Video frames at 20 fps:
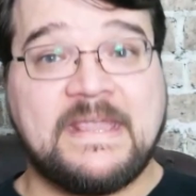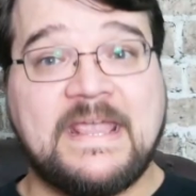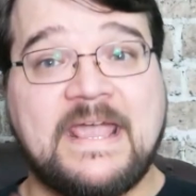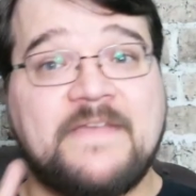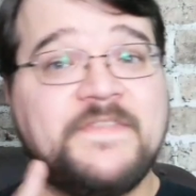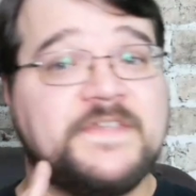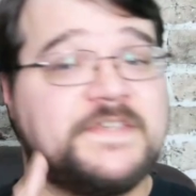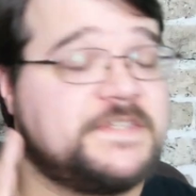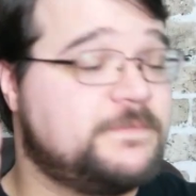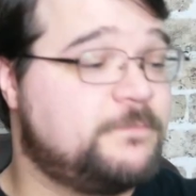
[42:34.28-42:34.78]

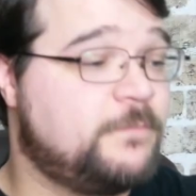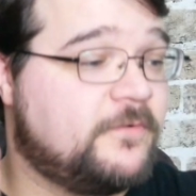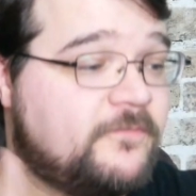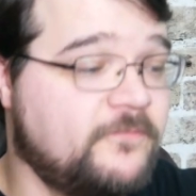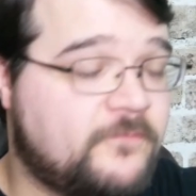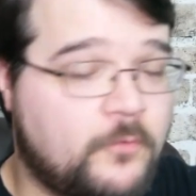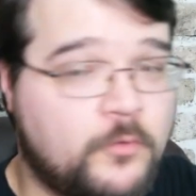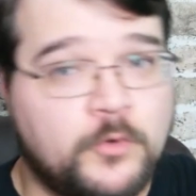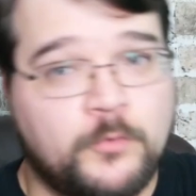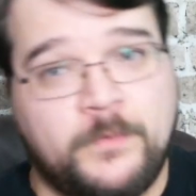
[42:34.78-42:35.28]
And this is
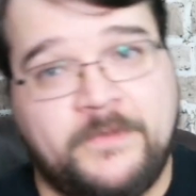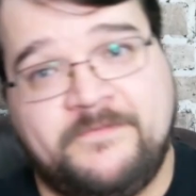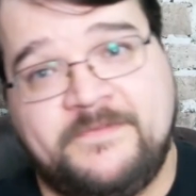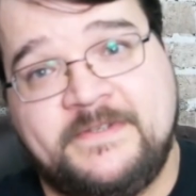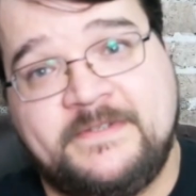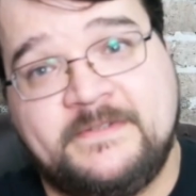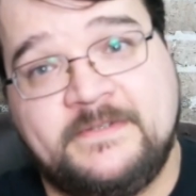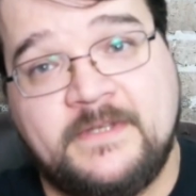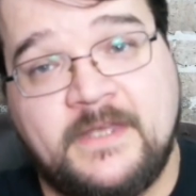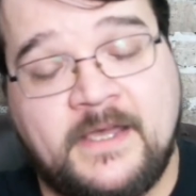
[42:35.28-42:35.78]
before we
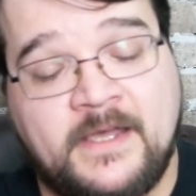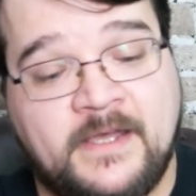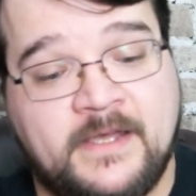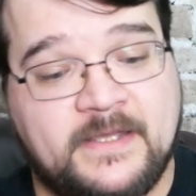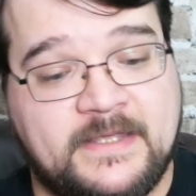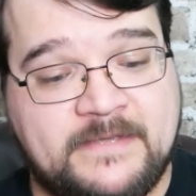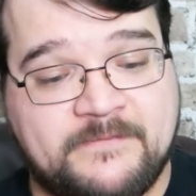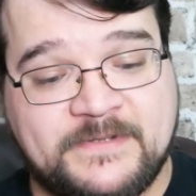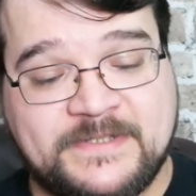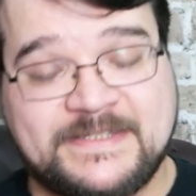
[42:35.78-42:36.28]

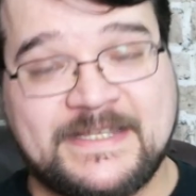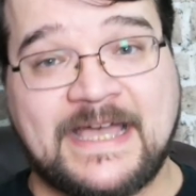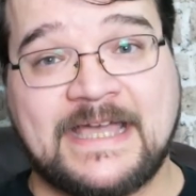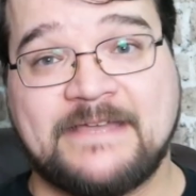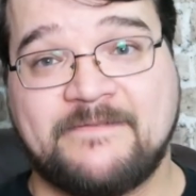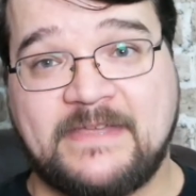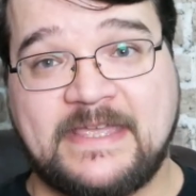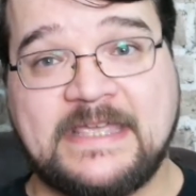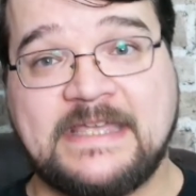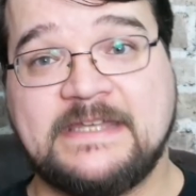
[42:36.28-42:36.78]
even
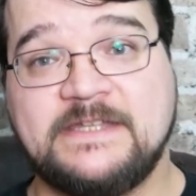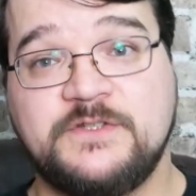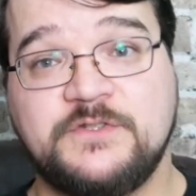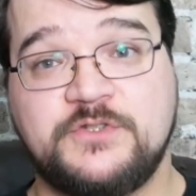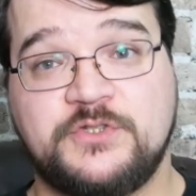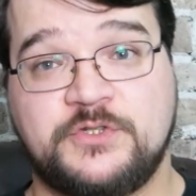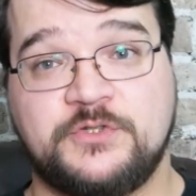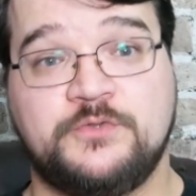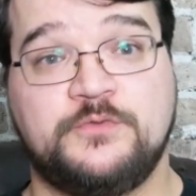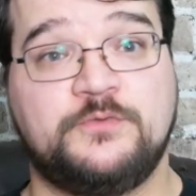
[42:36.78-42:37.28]
dive
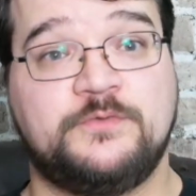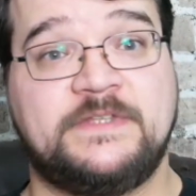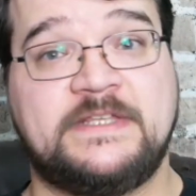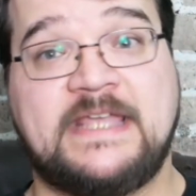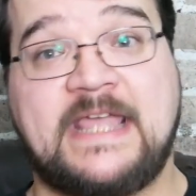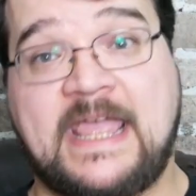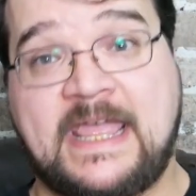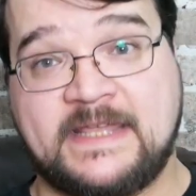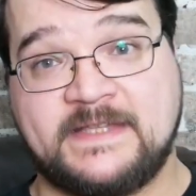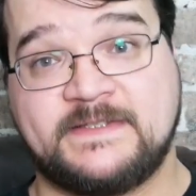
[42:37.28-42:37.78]
into
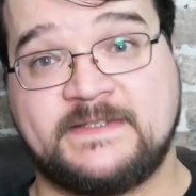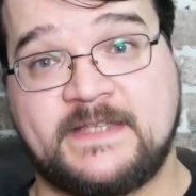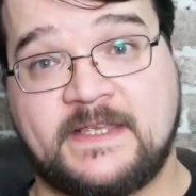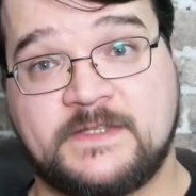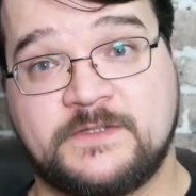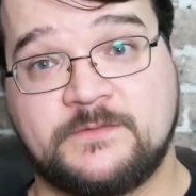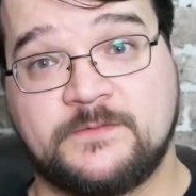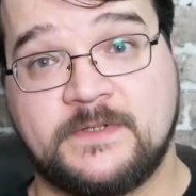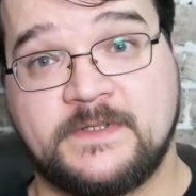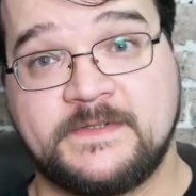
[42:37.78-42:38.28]
the
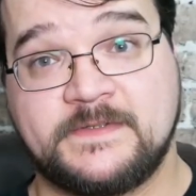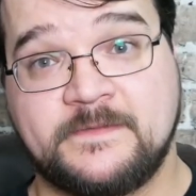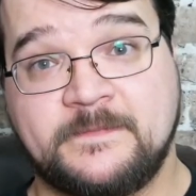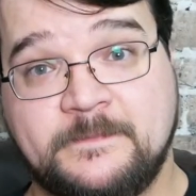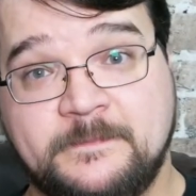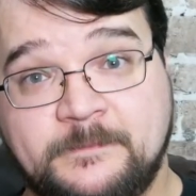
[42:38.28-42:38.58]
ancestries.